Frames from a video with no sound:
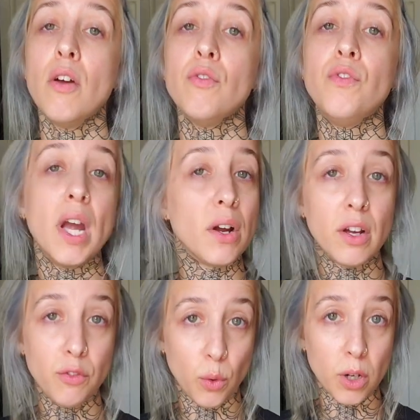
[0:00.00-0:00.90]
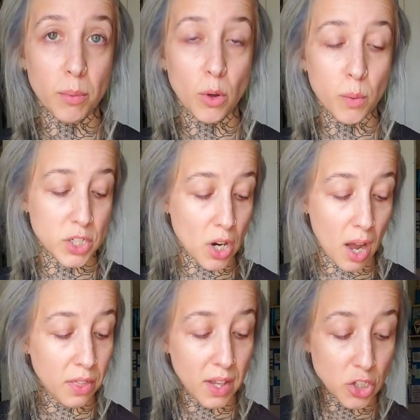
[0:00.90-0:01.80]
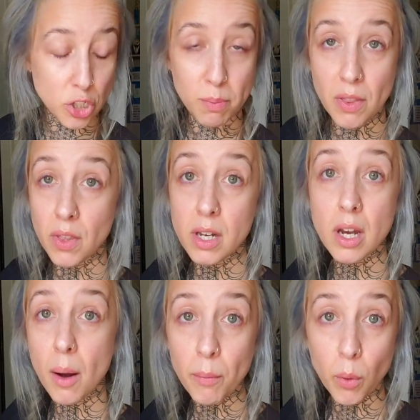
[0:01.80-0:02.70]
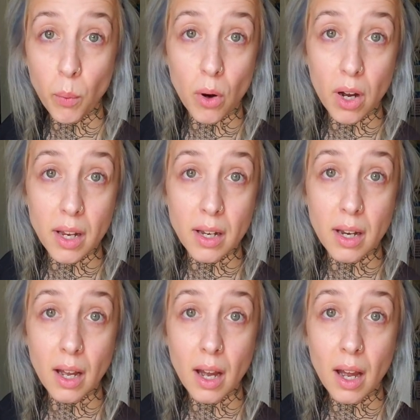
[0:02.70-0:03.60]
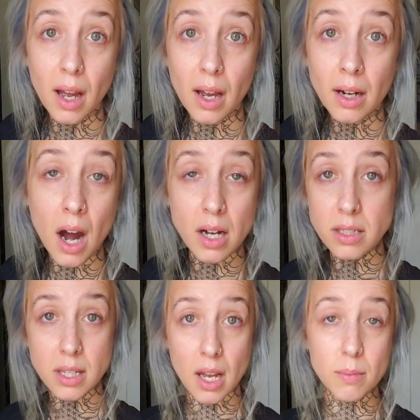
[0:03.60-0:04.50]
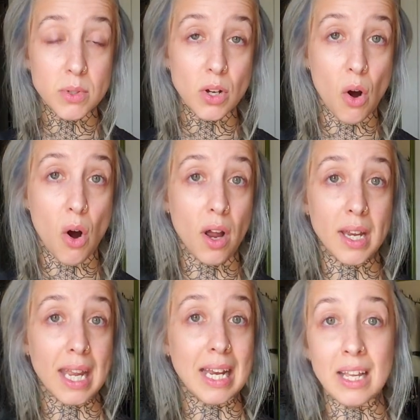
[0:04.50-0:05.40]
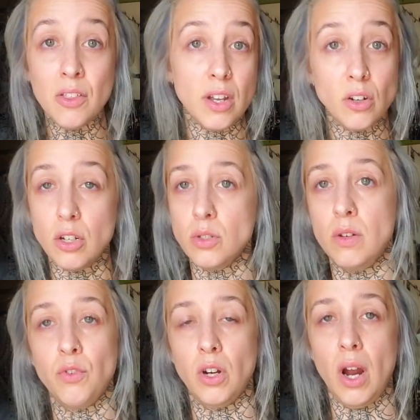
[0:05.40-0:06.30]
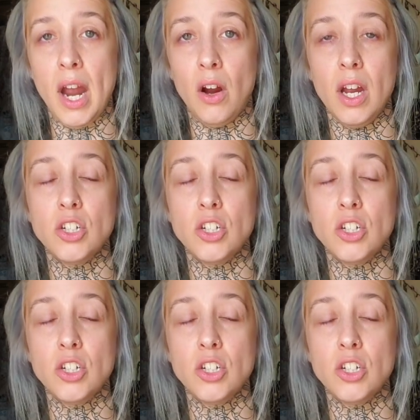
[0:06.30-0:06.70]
very affordable, which I think should be the number 1 concept on anything you're using for your hair.